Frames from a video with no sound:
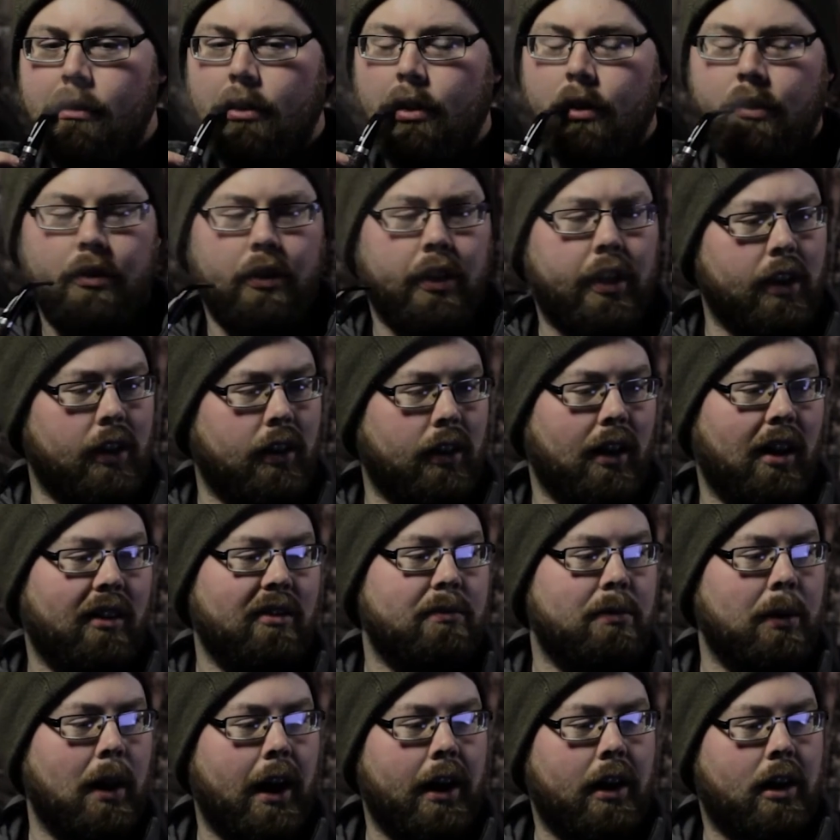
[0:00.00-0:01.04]
freaking
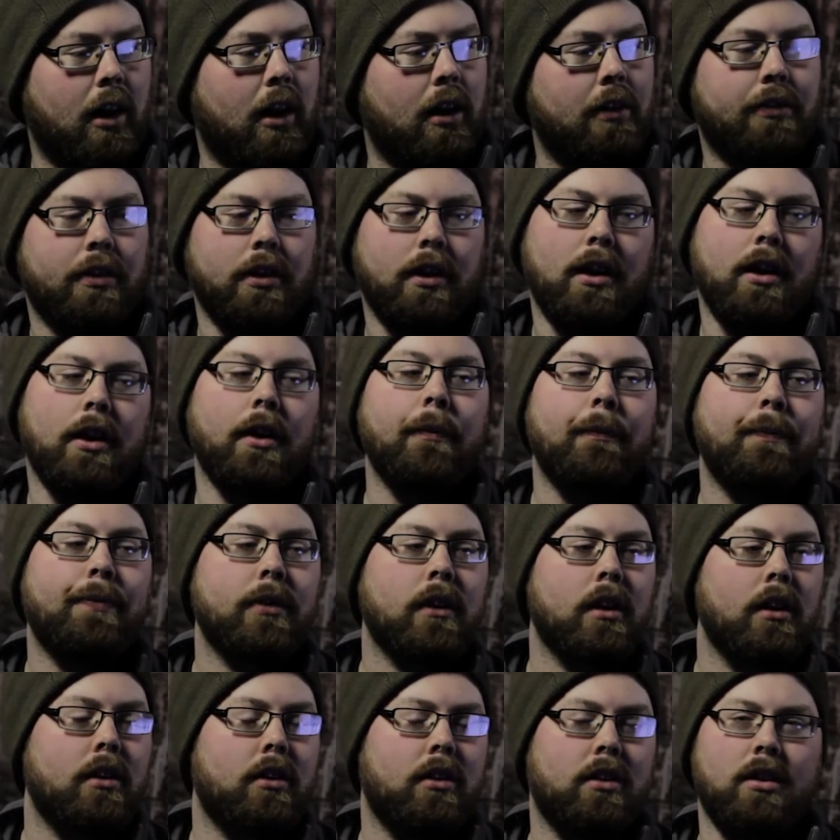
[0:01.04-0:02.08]
love black coffee now.
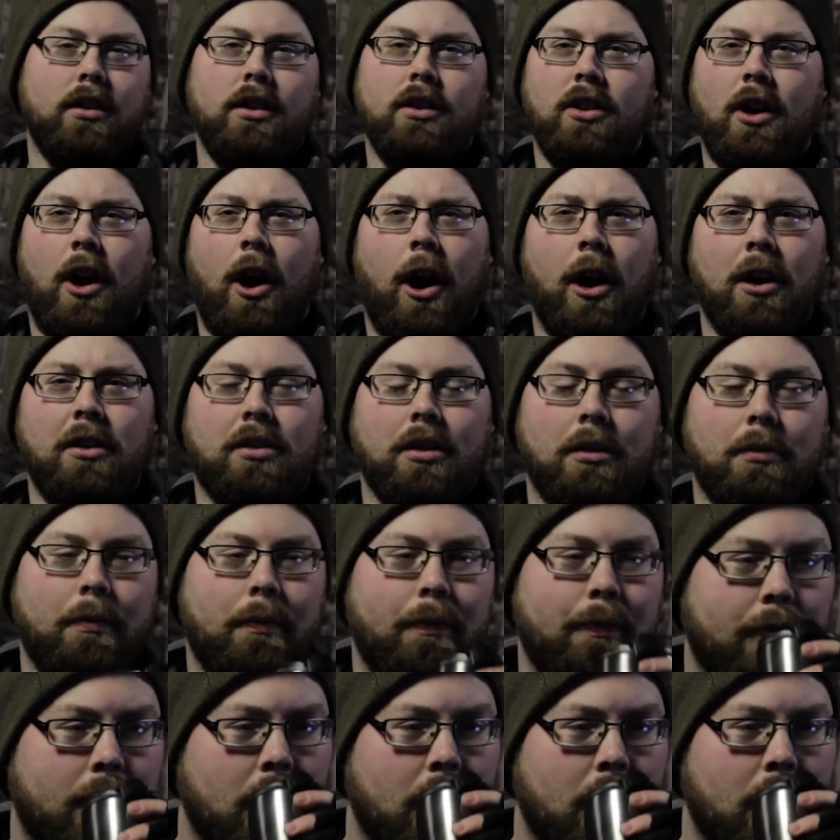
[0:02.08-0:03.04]
It's awesome.